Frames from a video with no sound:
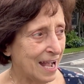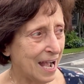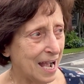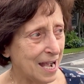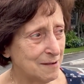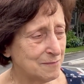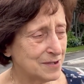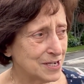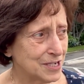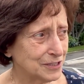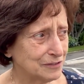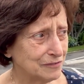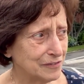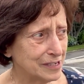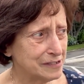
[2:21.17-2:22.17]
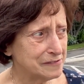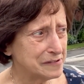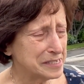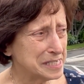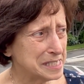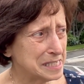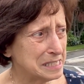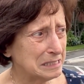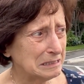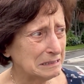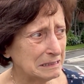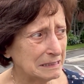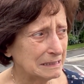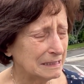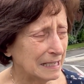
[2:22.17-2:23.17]
I'm not
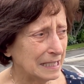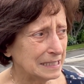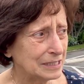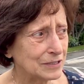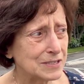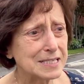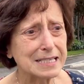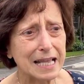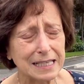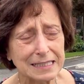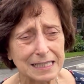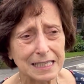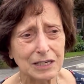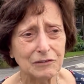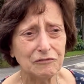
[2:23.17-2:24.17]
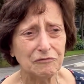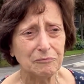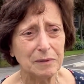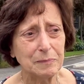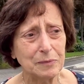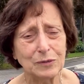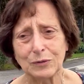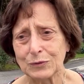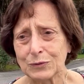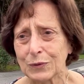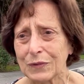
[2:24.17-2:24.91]
very understanding of people who do